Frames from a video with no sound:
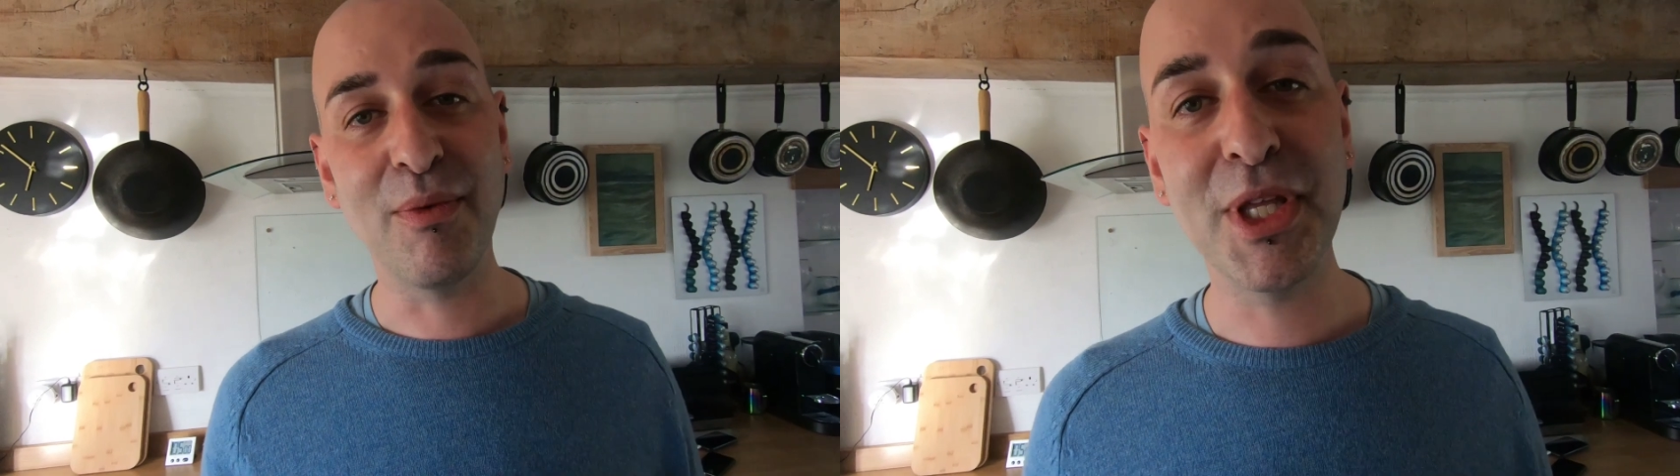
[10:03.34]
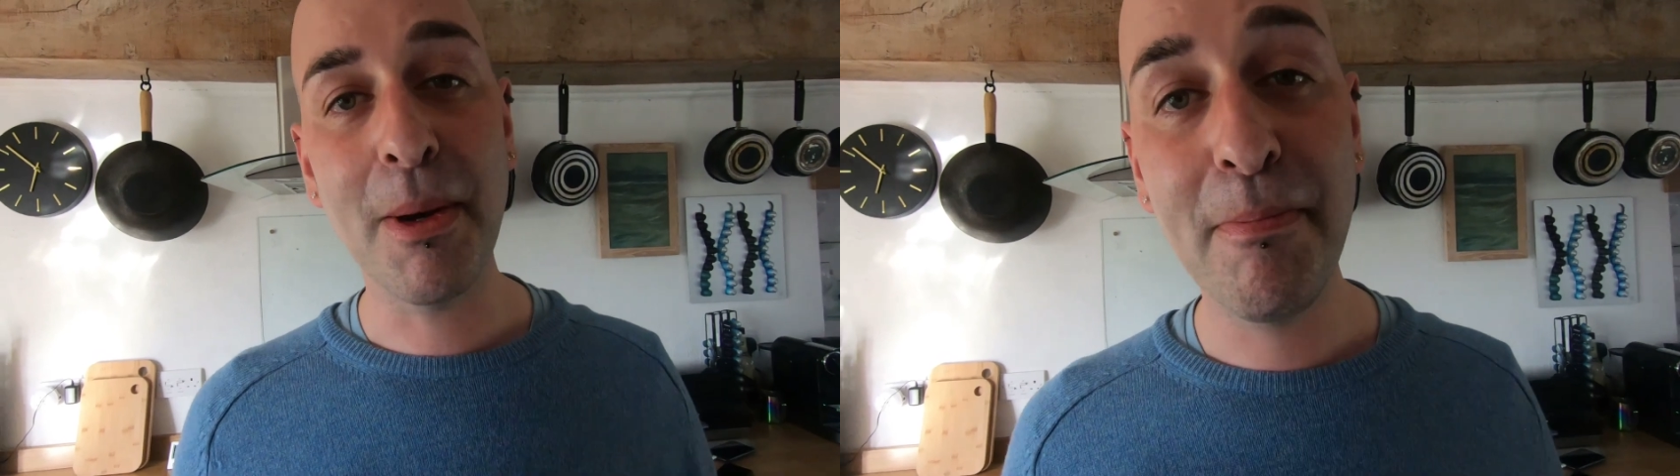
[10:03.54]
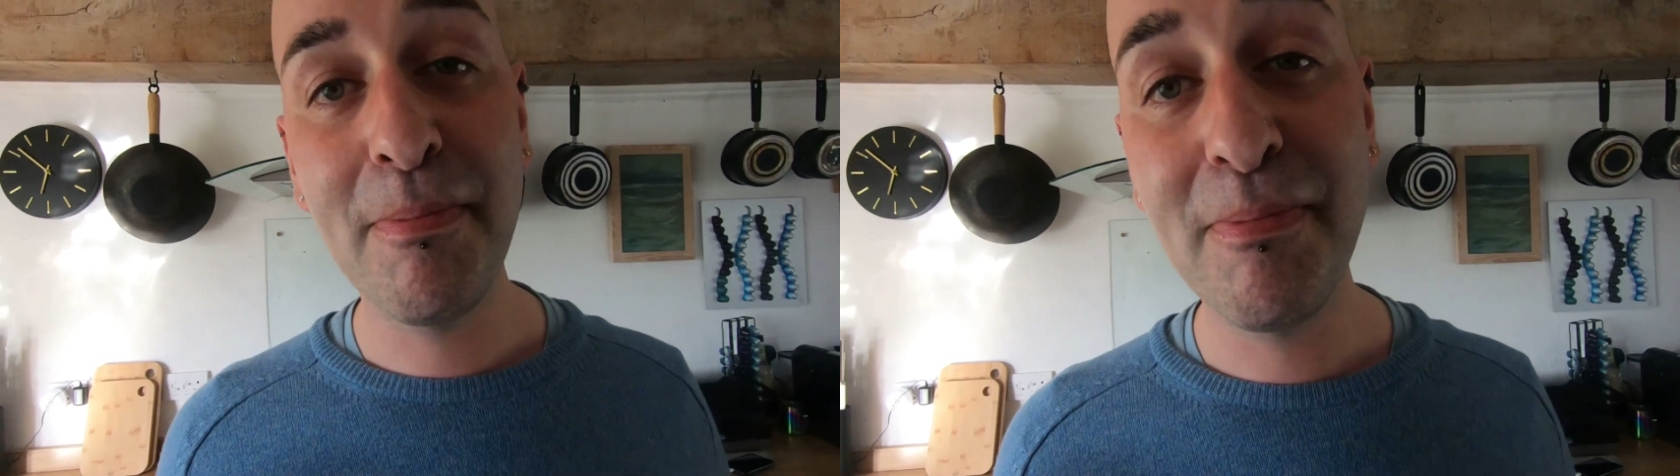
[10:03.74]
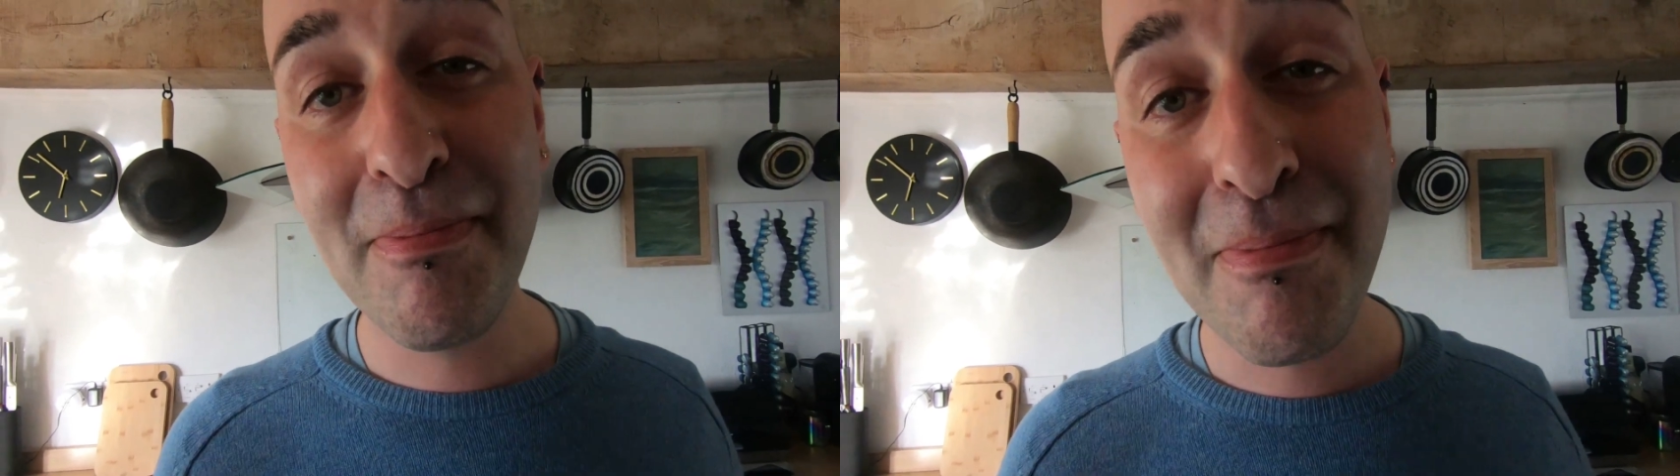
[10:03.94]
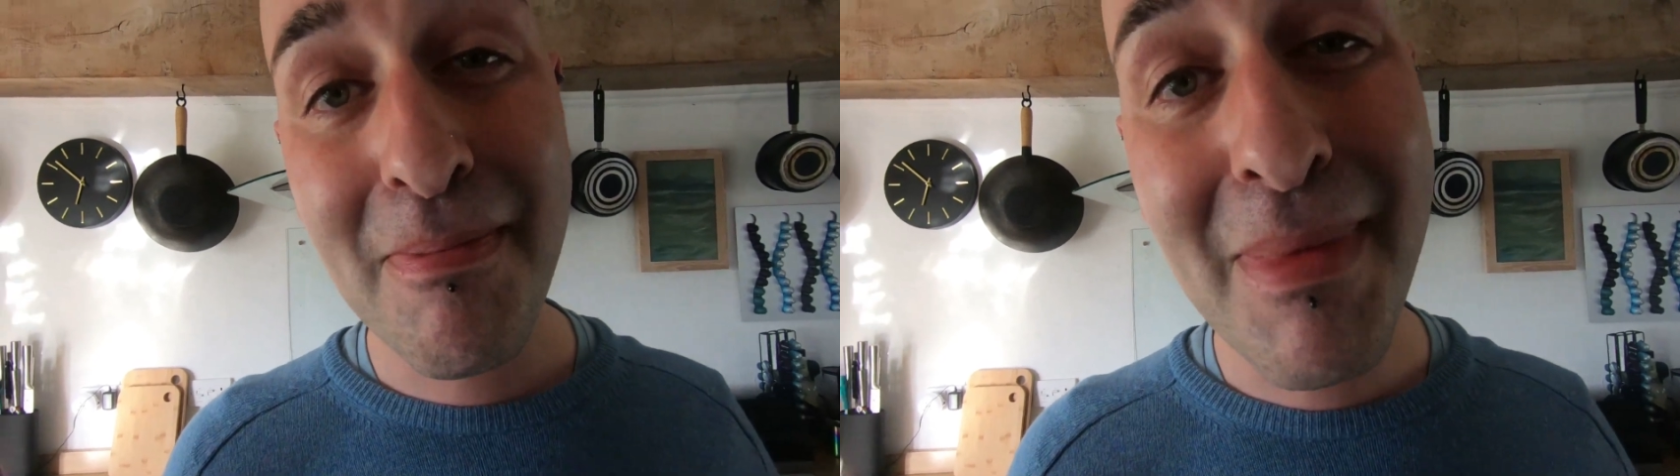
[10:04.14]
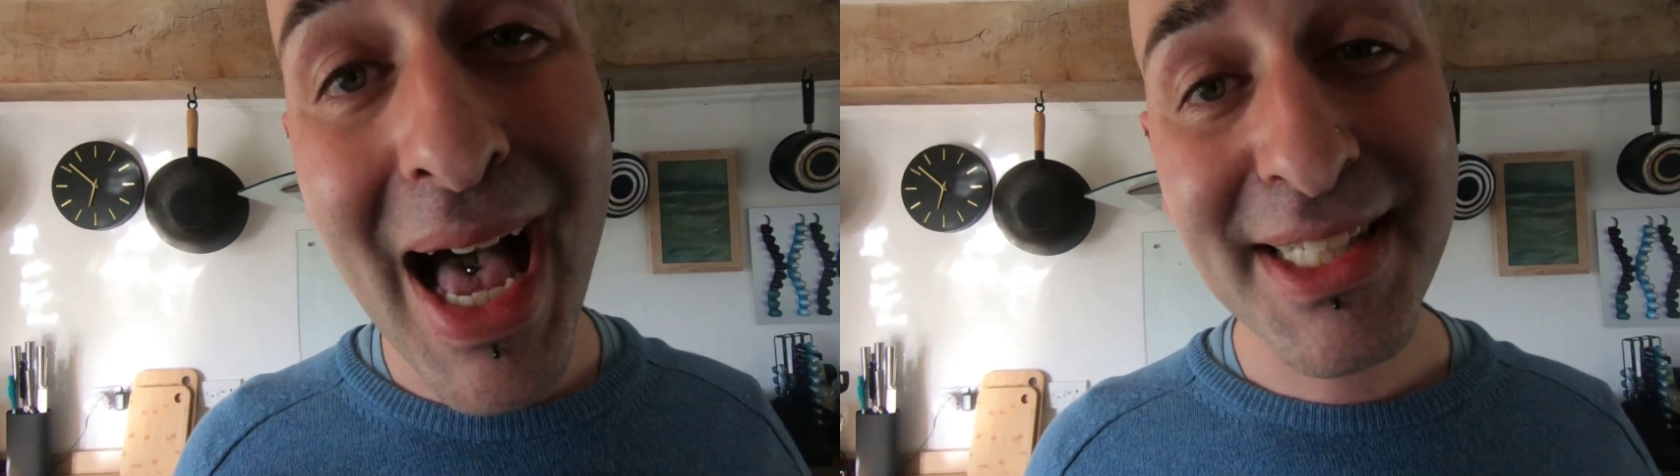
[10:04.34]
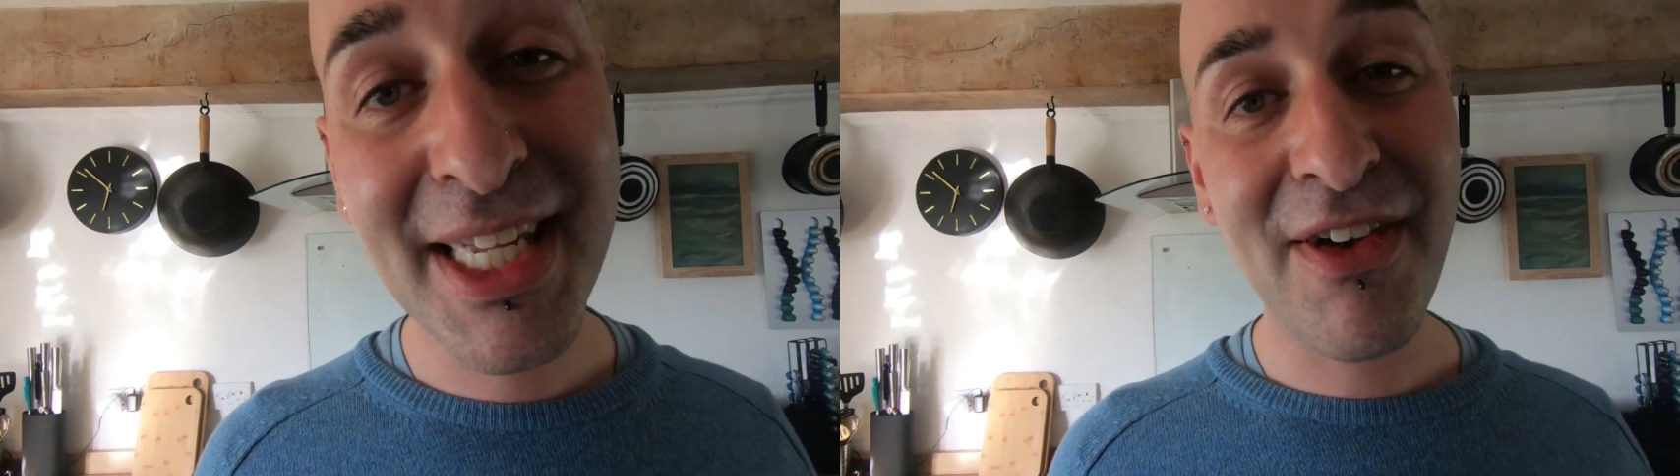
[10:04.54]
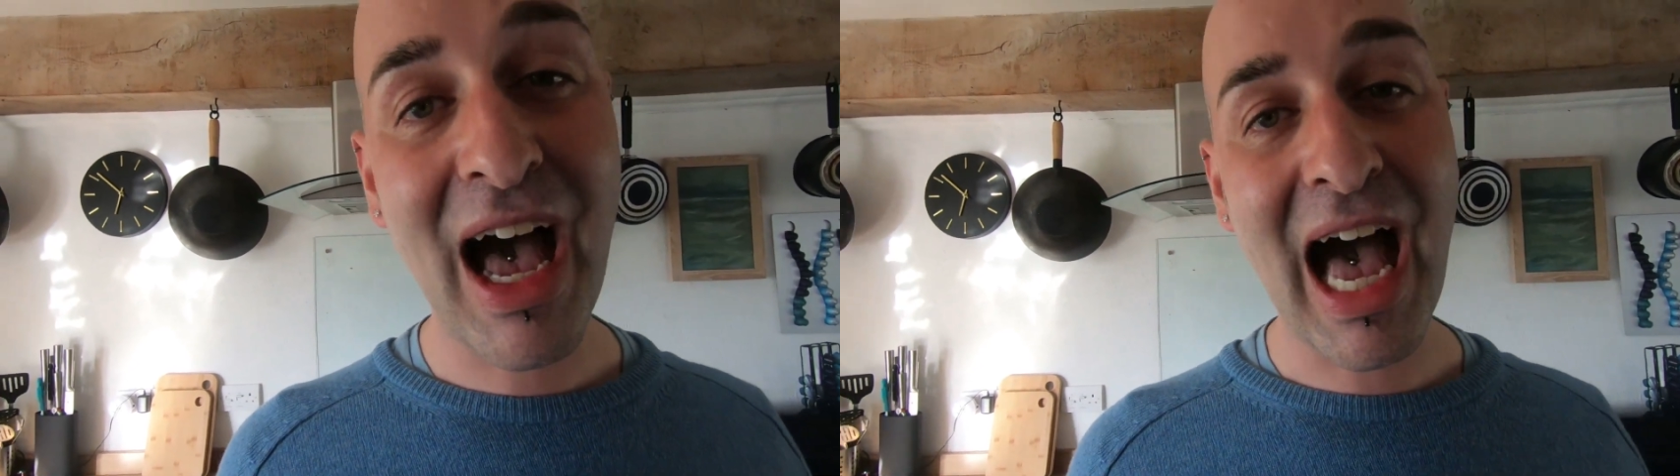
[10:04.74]
with a
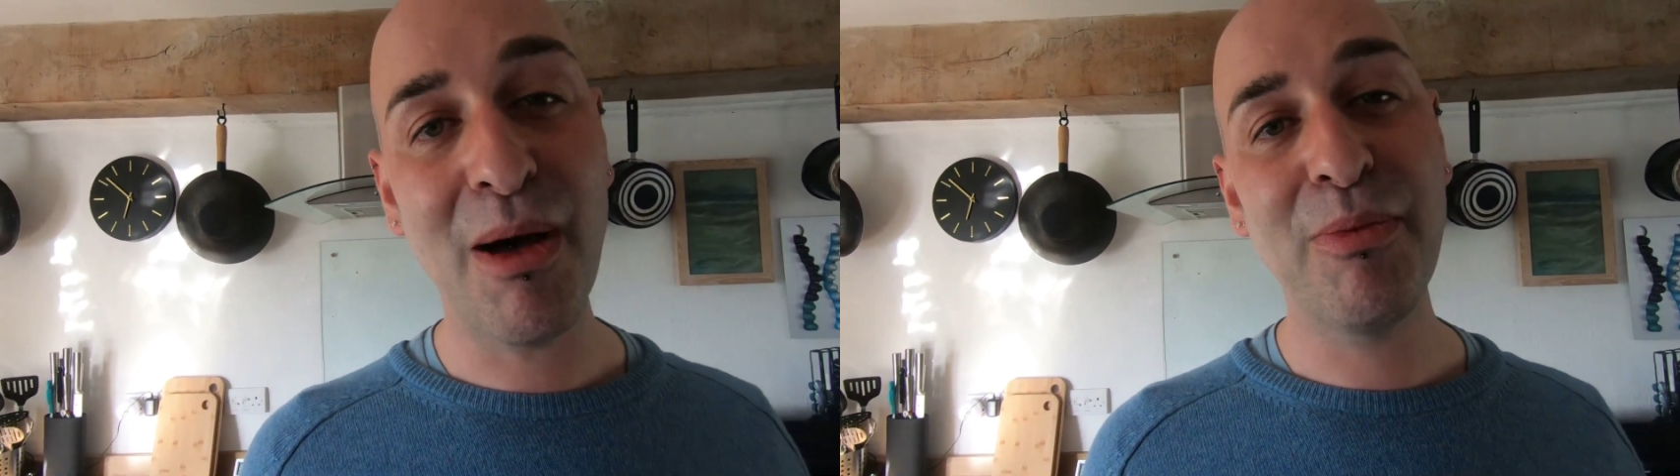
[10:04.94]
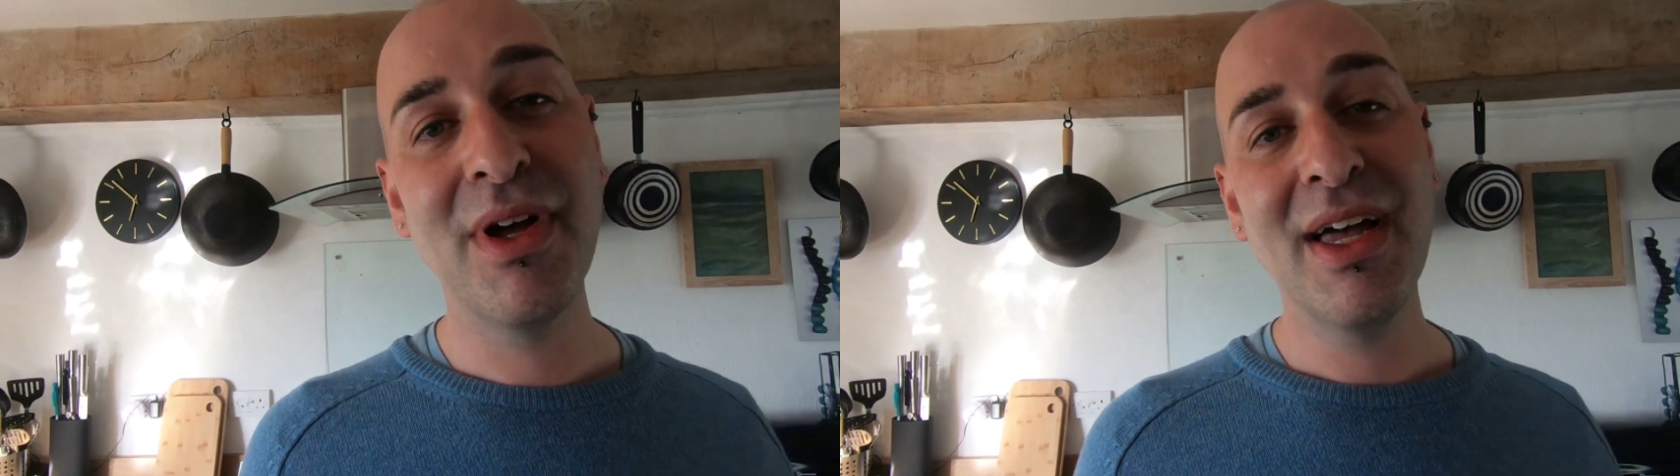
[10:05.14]
massive app,